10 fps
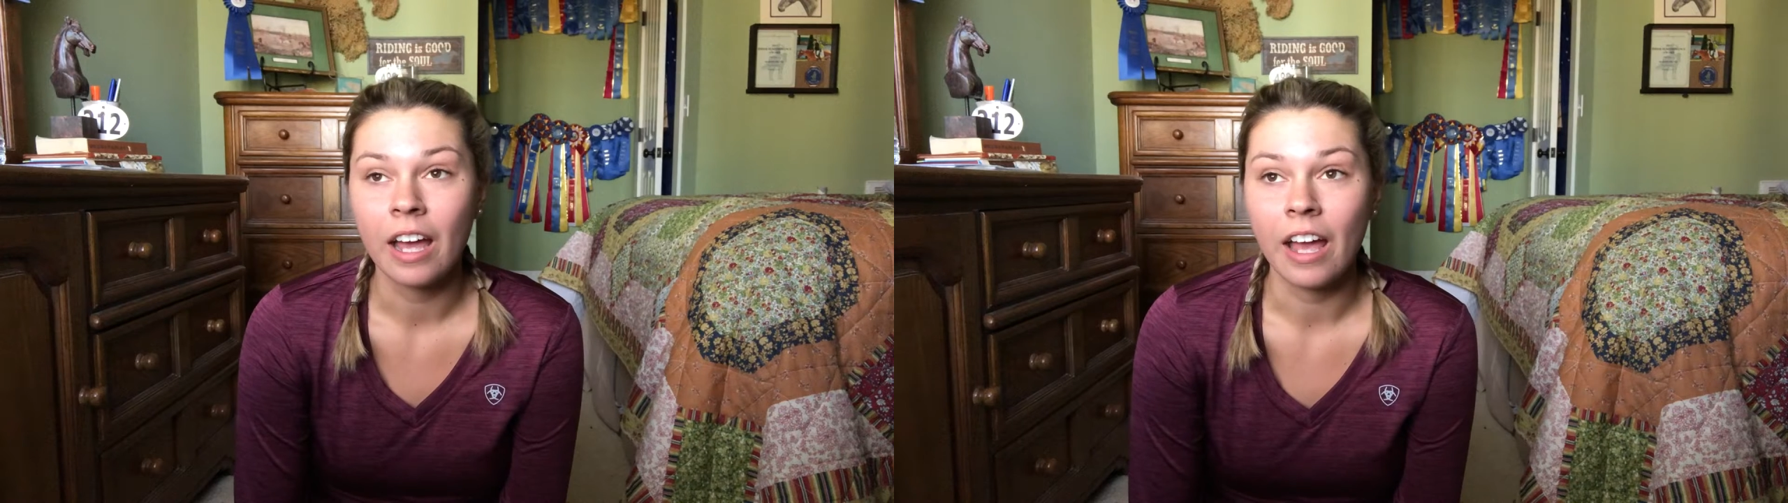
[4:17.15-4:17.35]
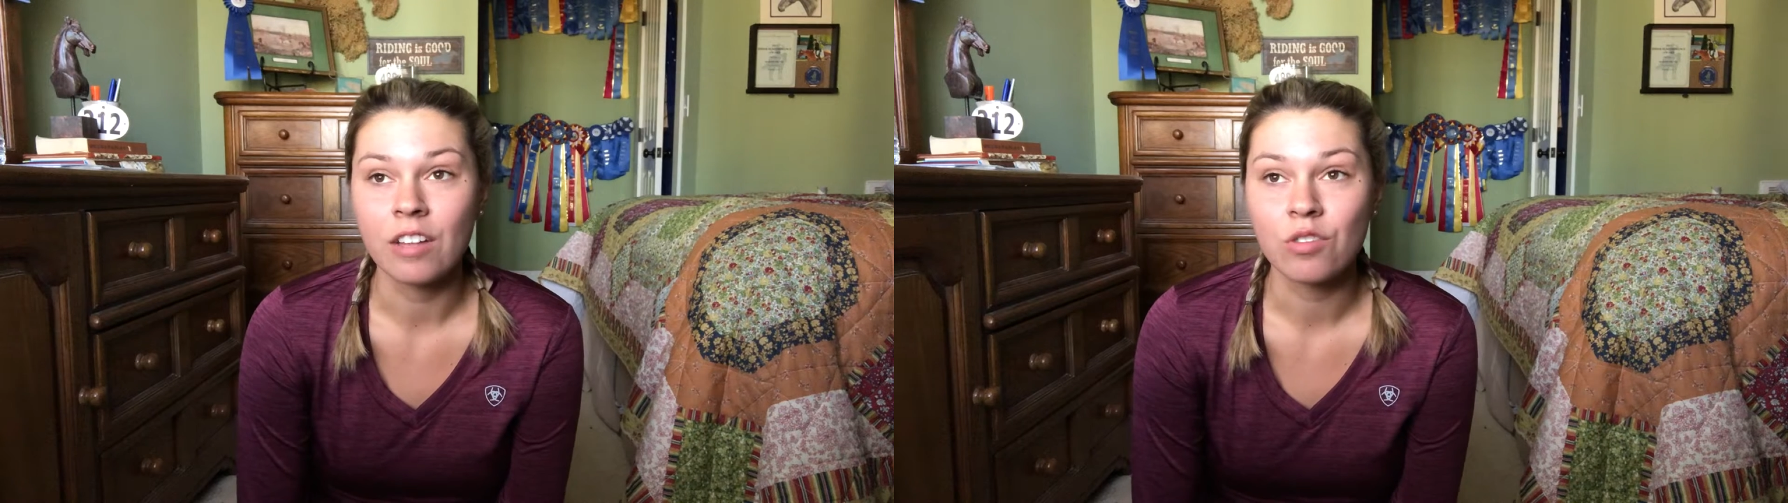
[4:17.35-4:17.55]

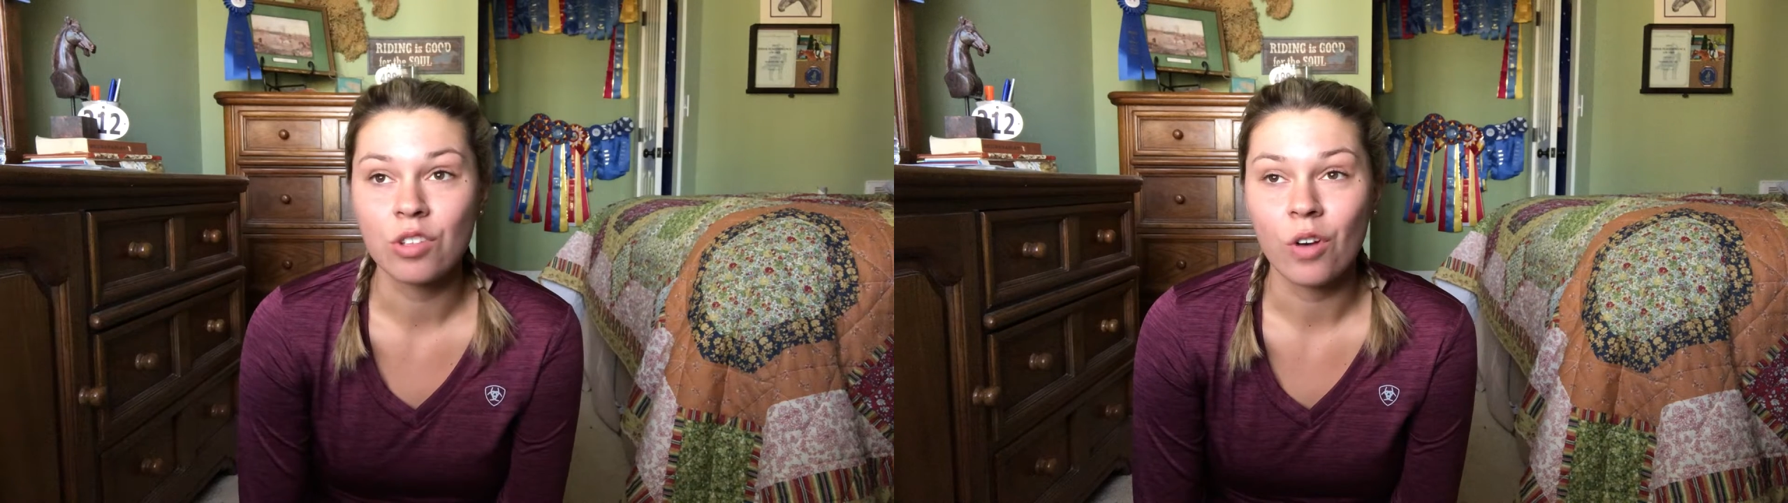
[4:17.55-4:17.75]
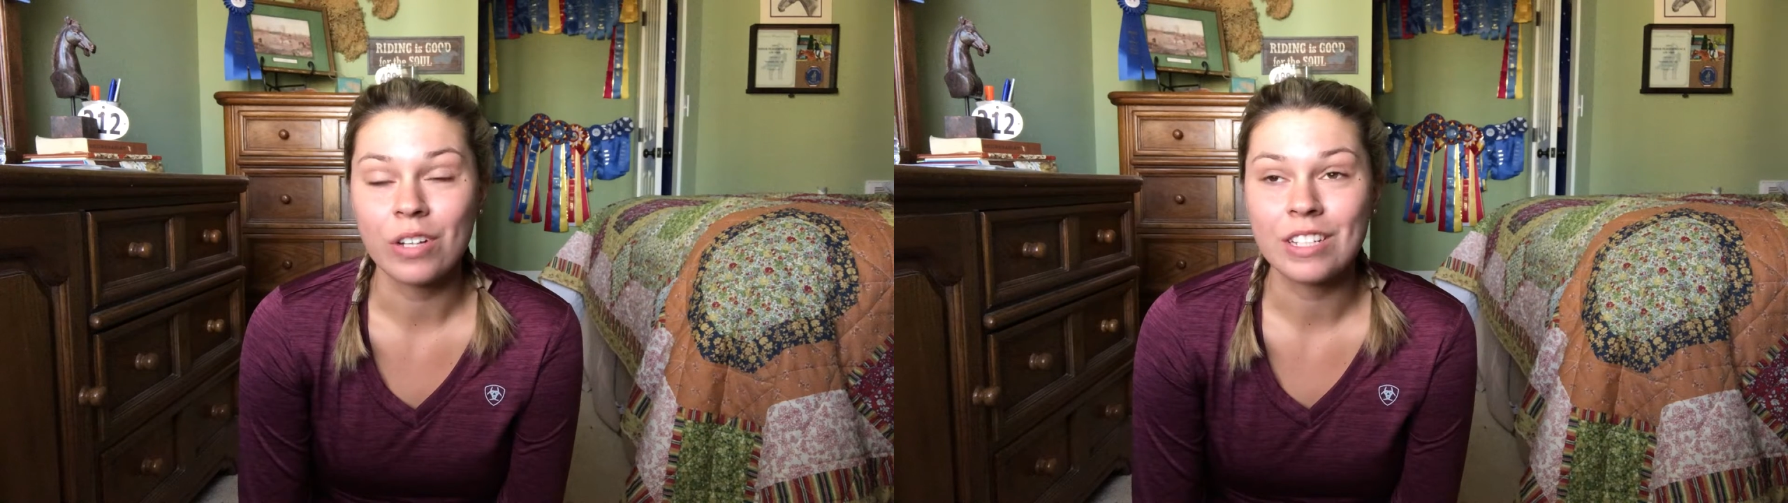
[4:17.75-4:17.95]
and
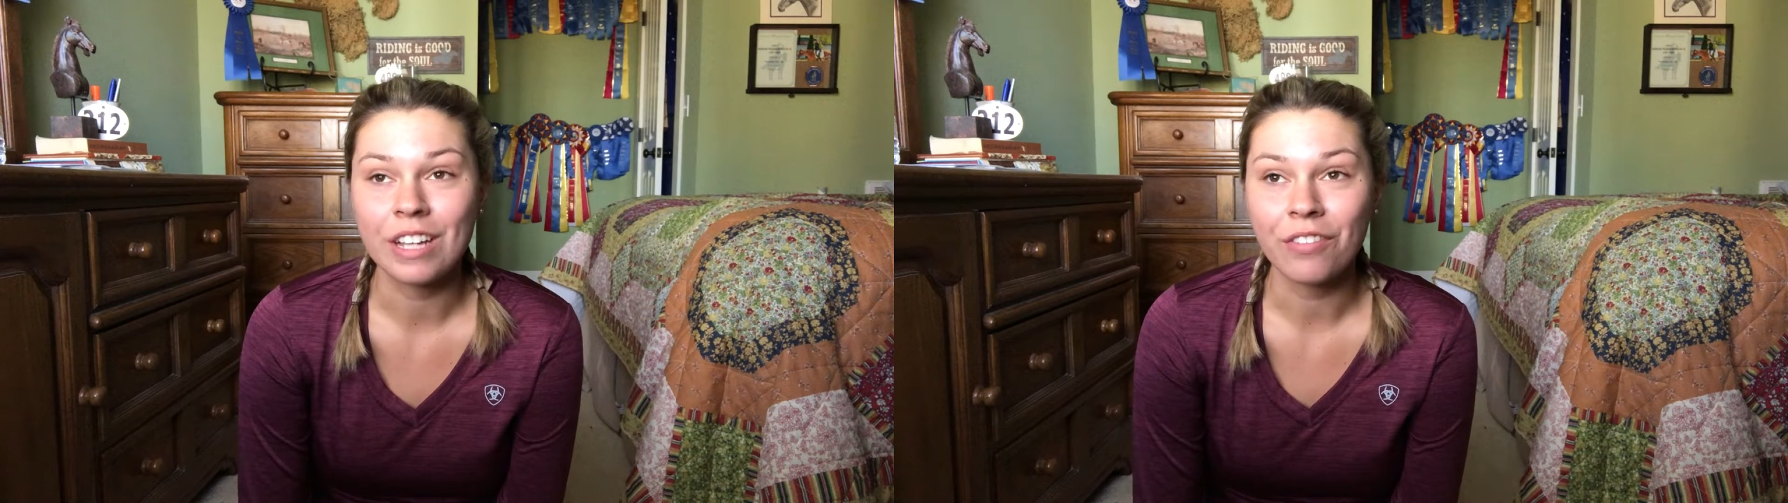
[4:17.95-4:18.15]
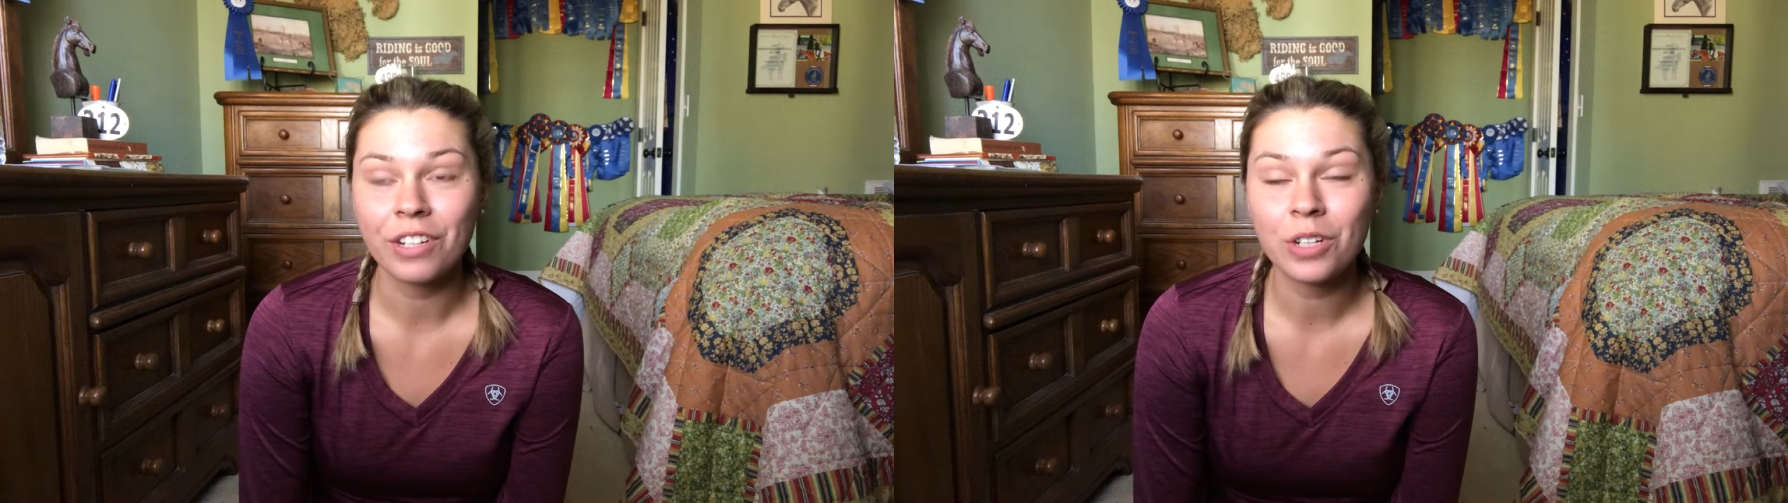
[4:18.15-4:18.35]
so it's
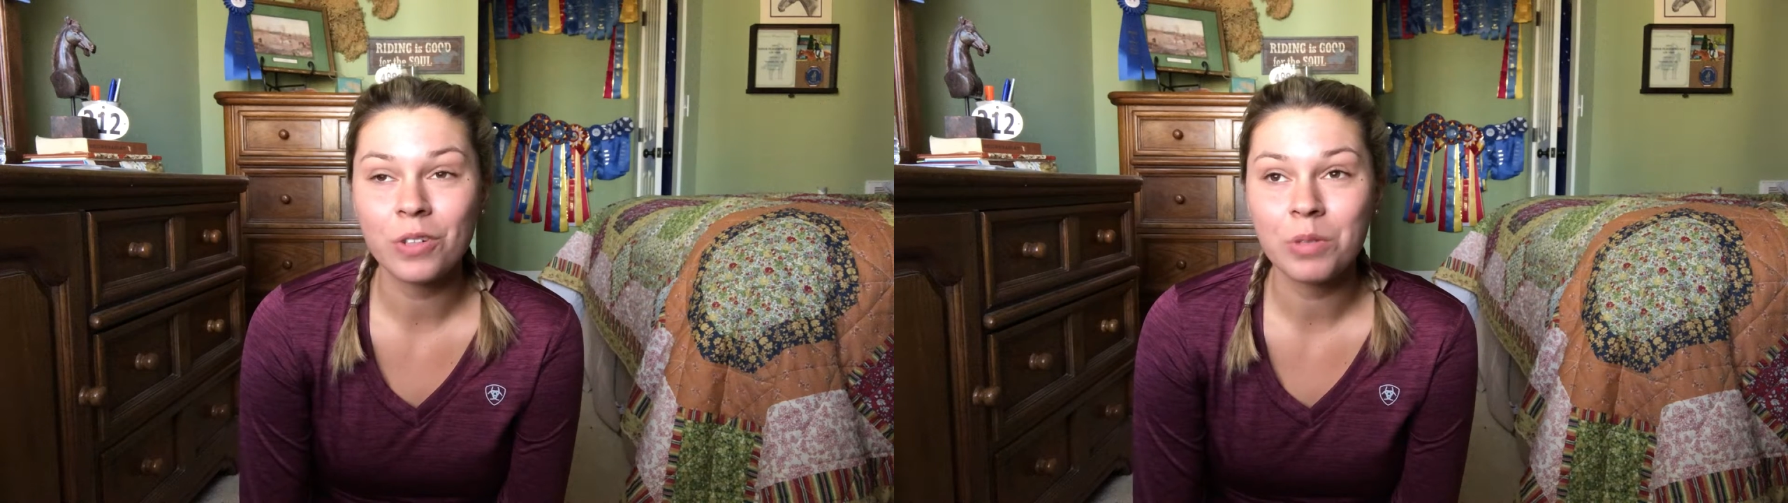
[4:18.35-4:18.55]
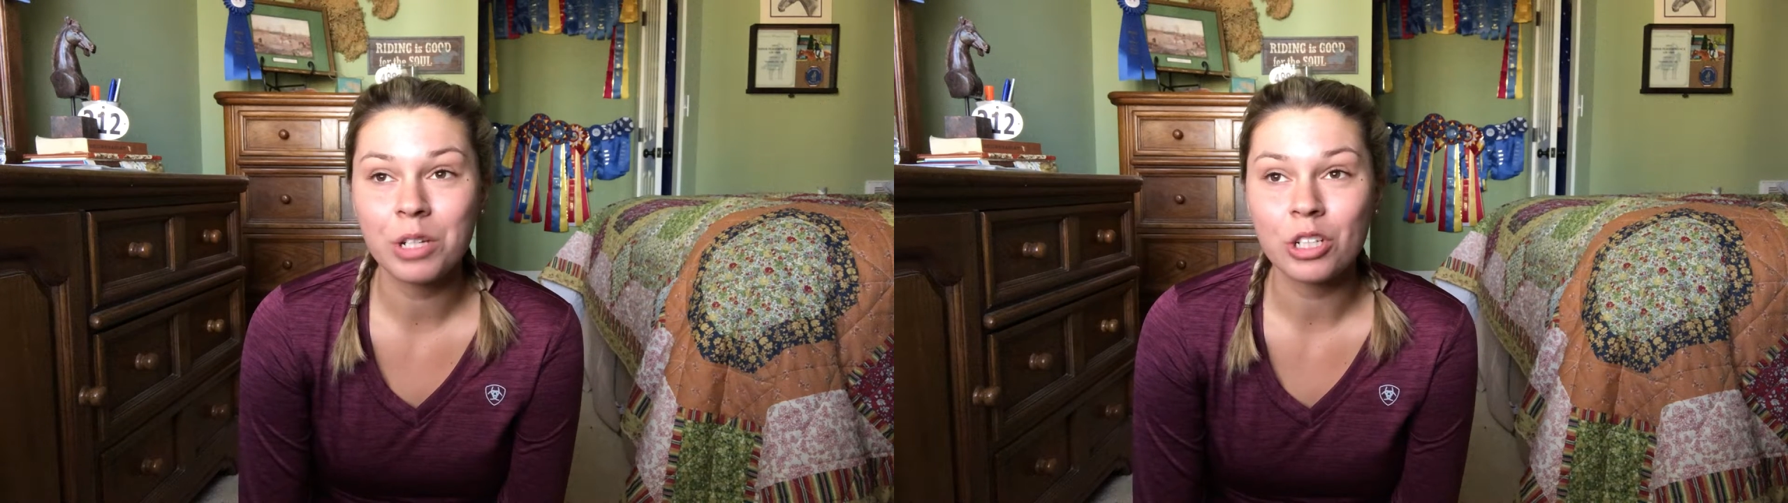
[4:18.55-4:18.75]
definitely
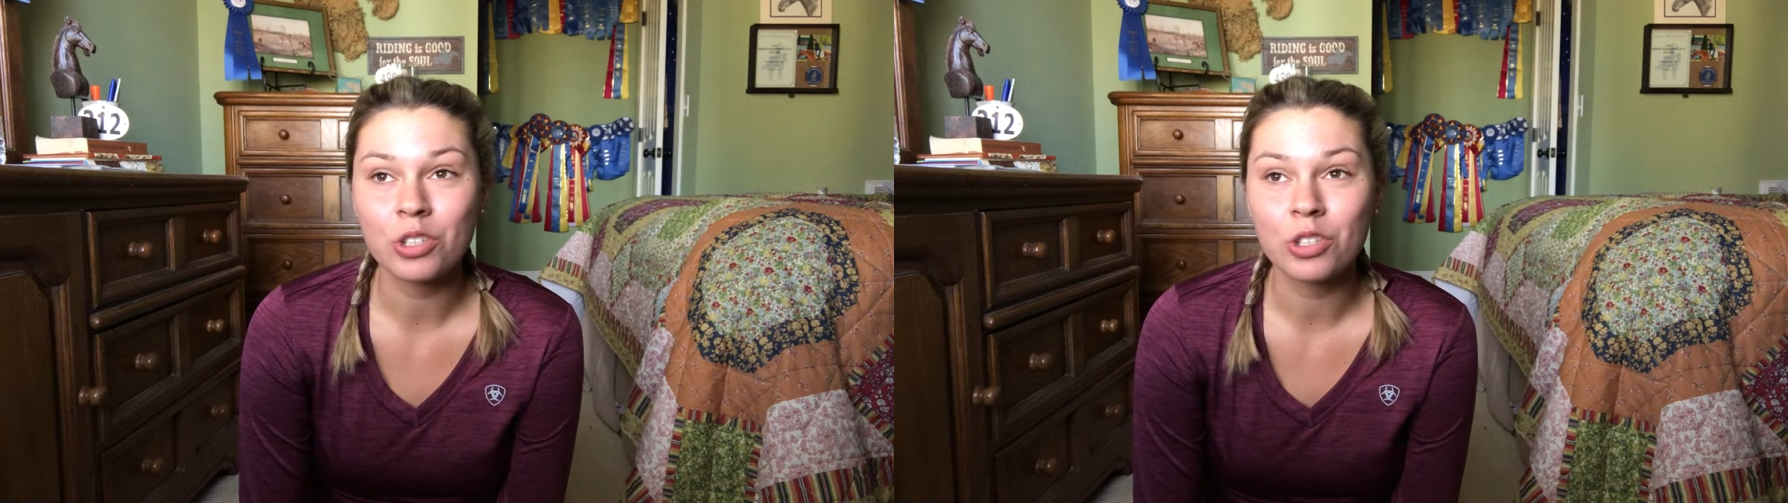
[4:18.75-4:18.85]
going to be a